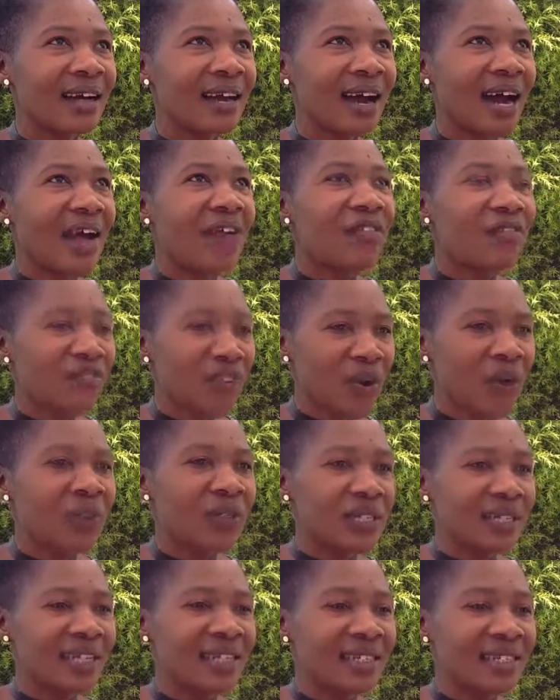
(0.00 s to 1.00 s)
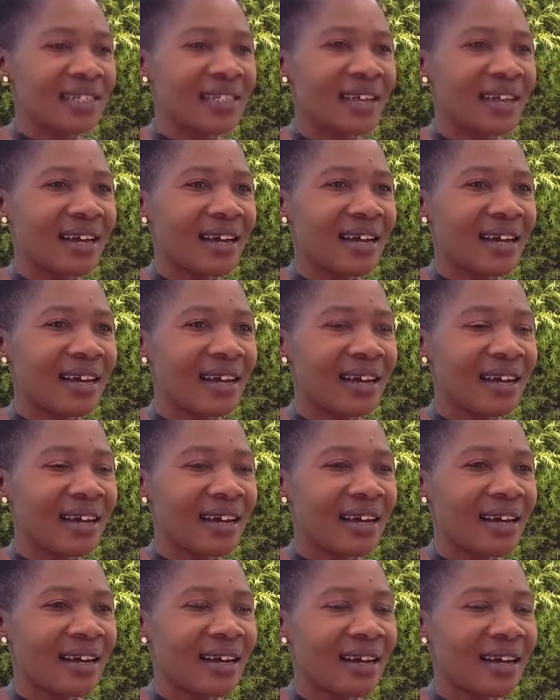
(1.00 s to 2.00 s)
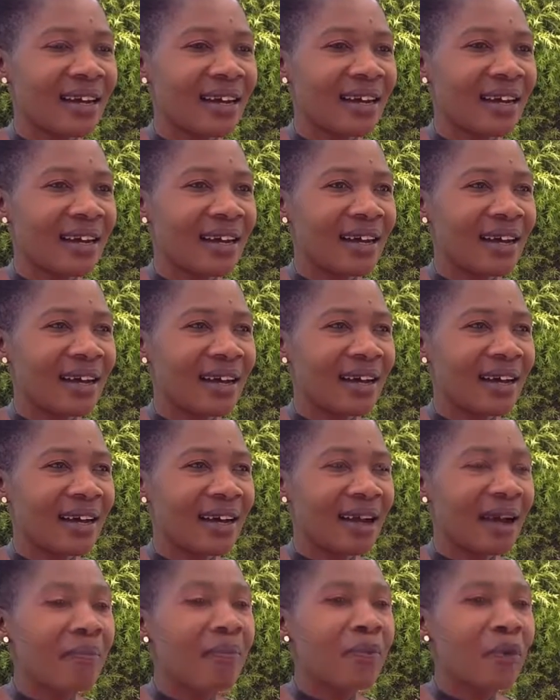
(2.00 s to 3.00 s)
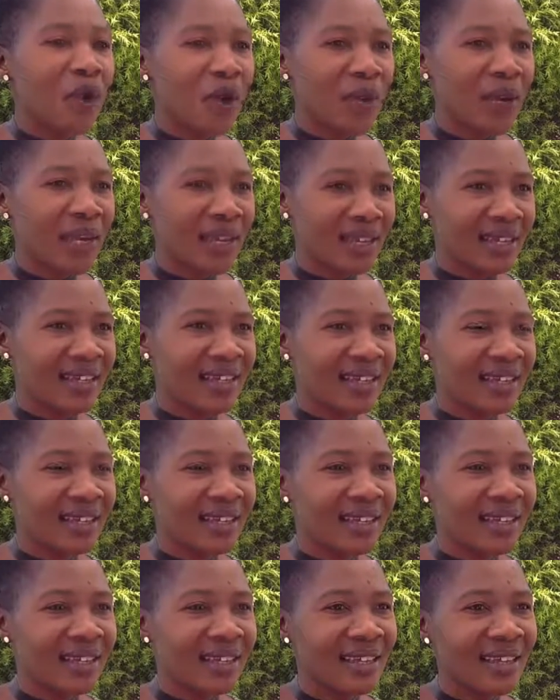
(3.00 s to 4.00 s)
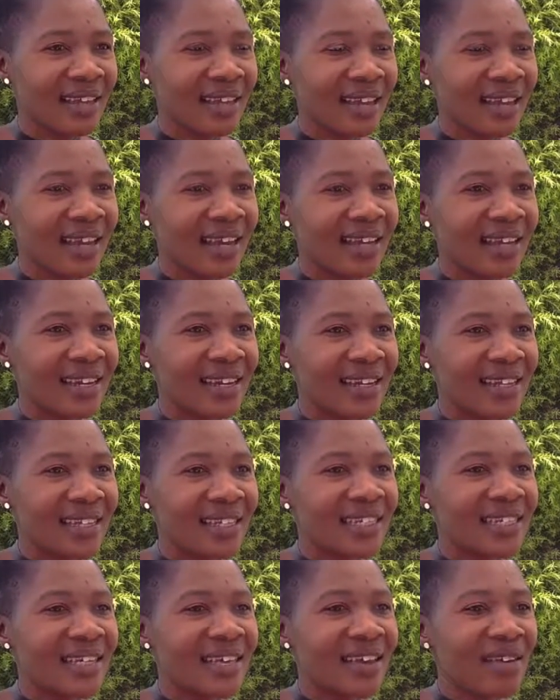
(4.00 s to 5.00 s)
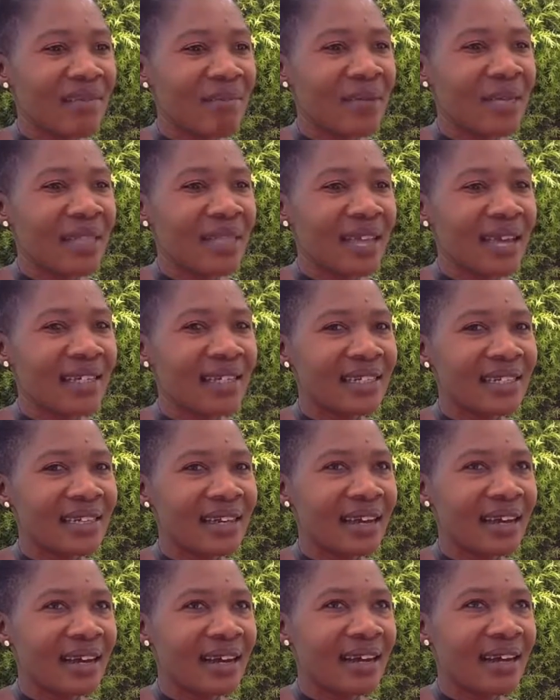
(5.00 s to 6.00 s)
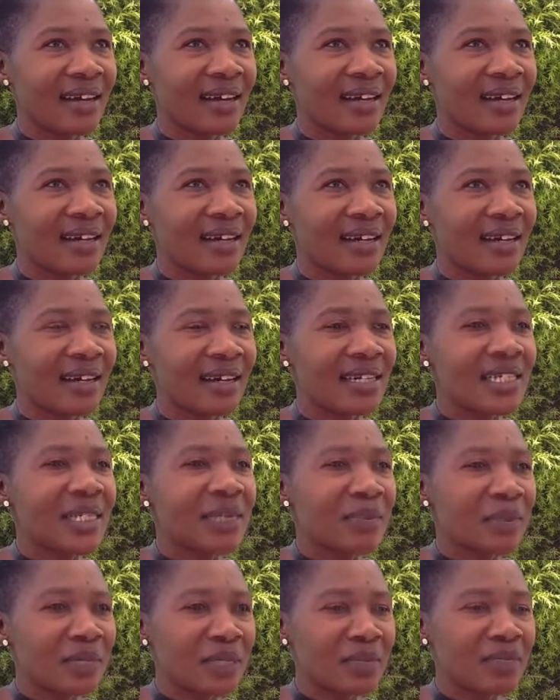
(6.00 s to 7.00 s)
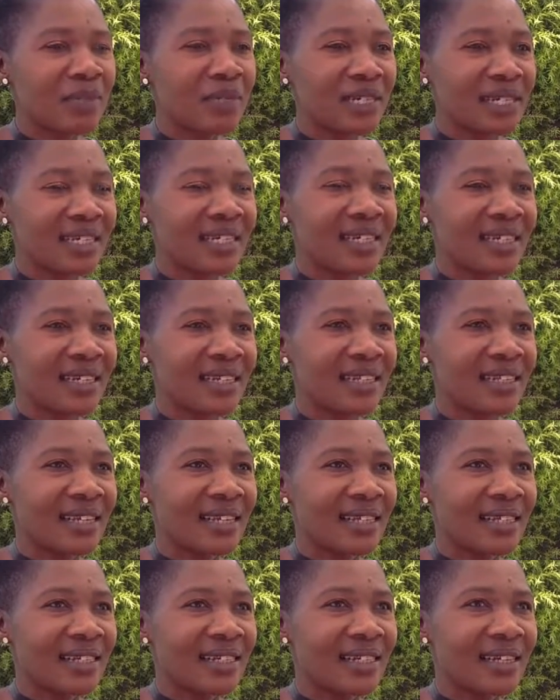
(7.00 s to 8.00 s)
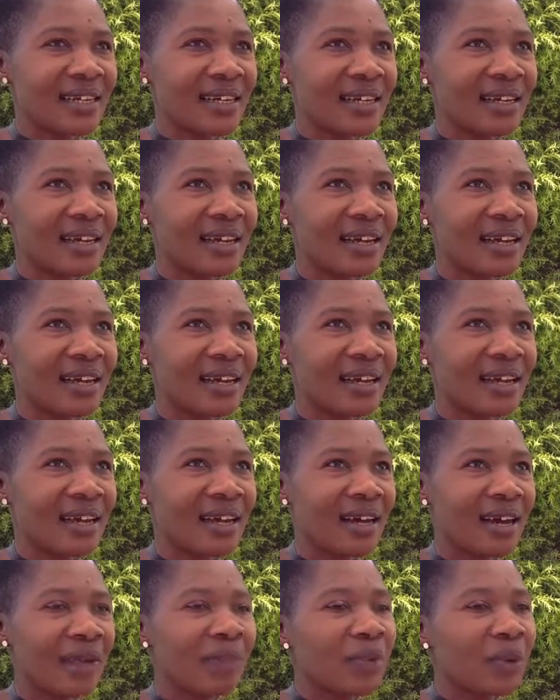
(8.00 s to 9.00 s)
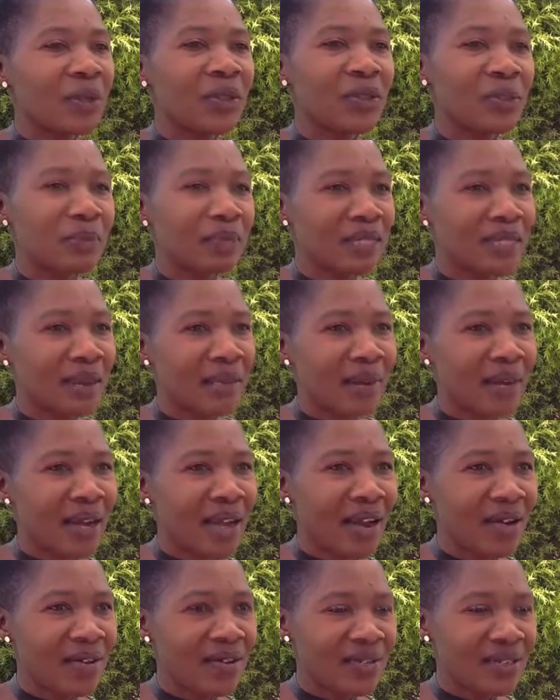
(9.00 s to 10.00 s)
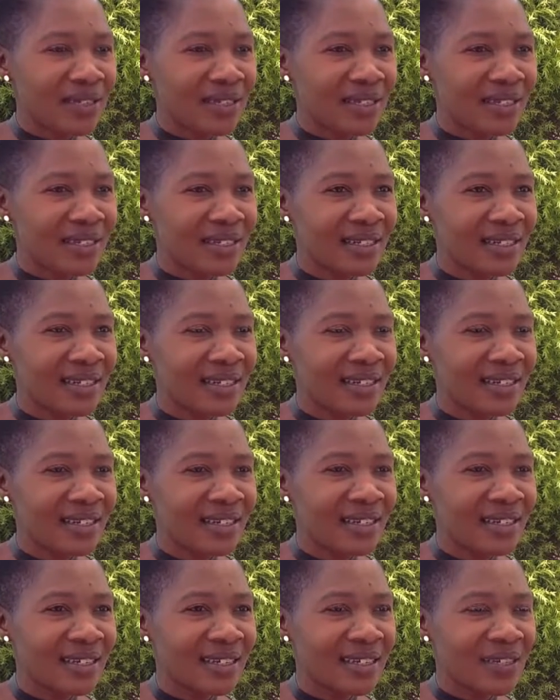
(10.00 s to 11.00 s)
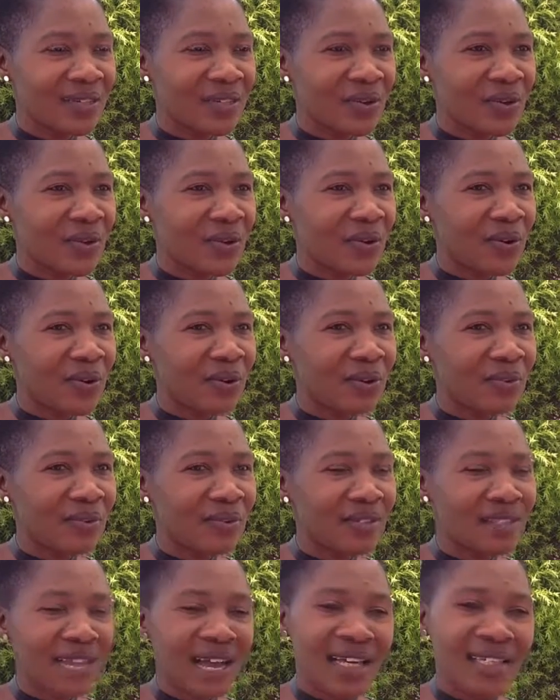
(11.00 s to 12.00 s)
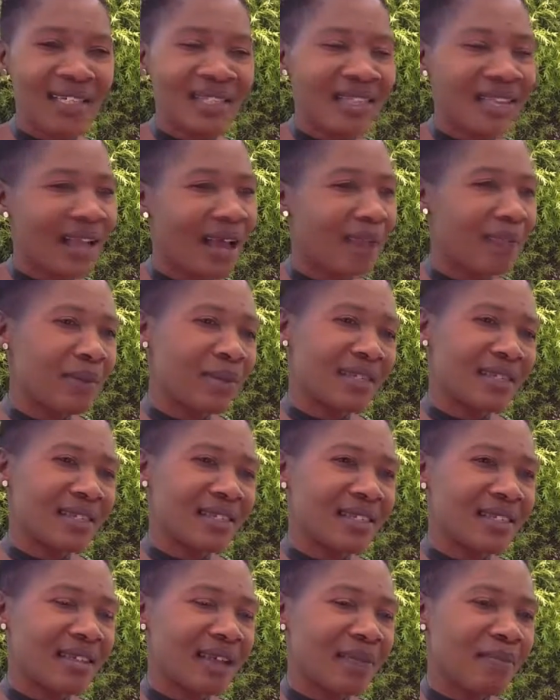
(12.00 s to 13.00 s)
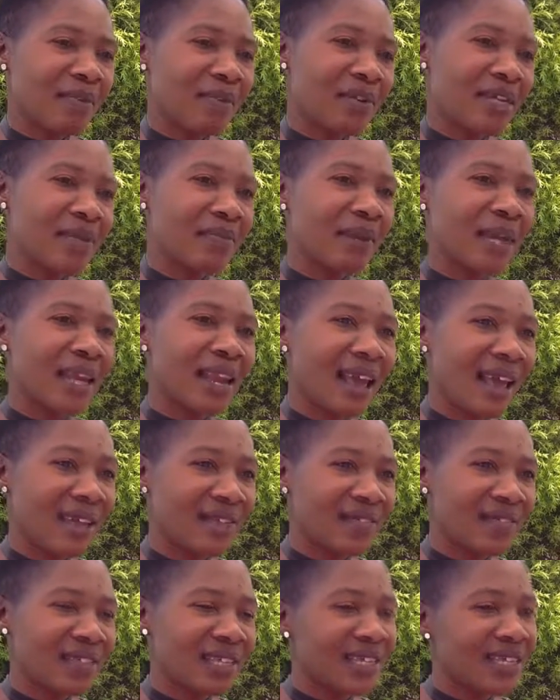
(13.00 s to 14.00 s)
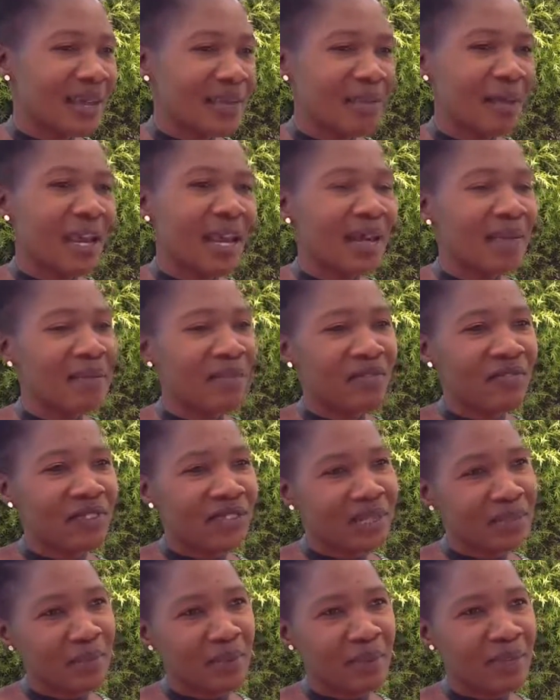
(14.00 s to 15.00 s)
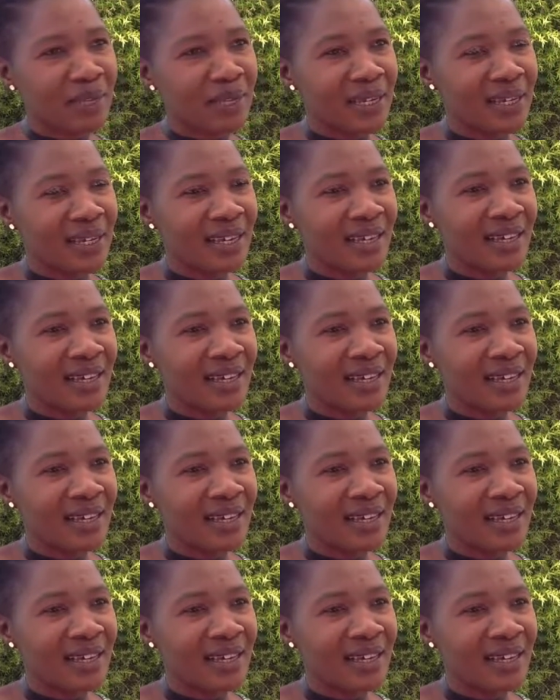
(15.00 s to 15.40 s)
I felt that I'm growing, and it gave me that responsibility that I'm going to be someone else. So that's the happiest time in my life, the time I had my first baby.